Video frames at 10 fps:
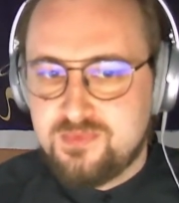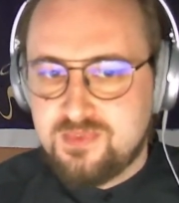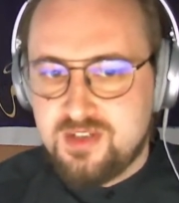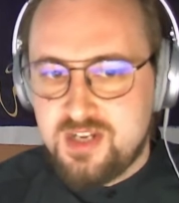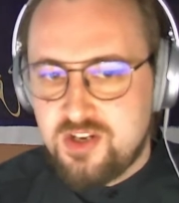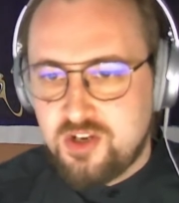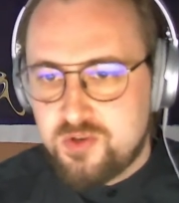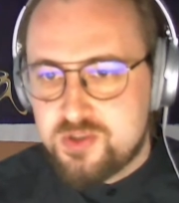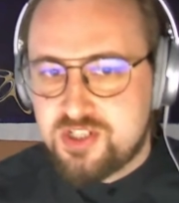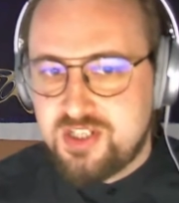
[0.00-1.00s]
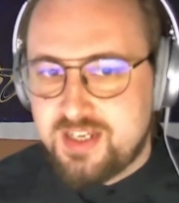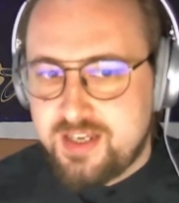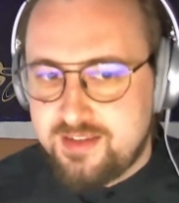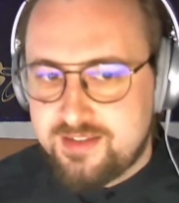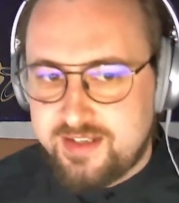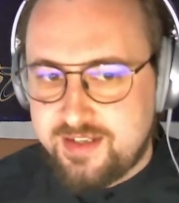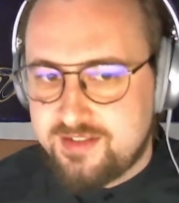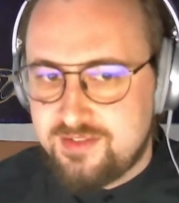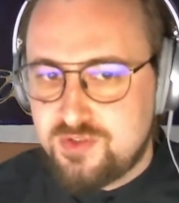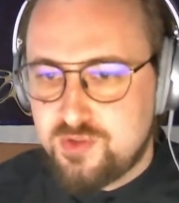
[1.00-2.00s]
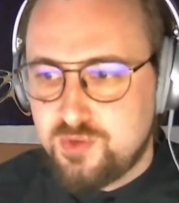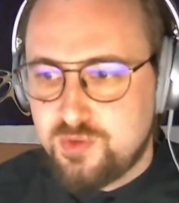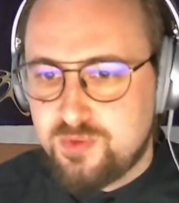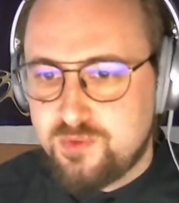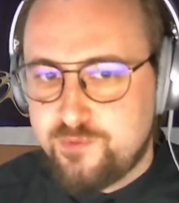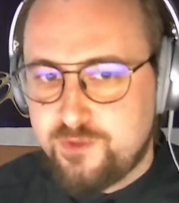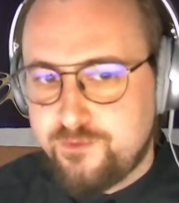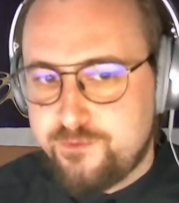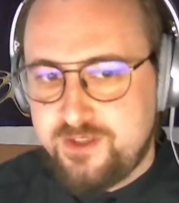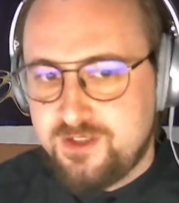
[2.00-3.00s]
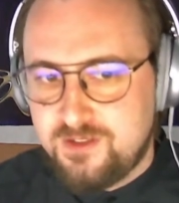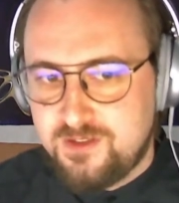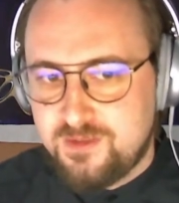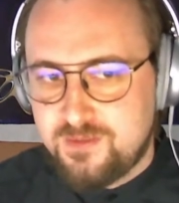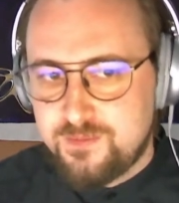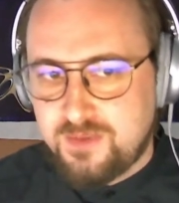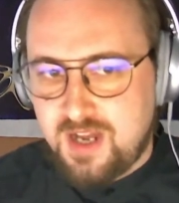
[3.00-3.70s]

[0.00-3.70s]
negotiate and to fulfill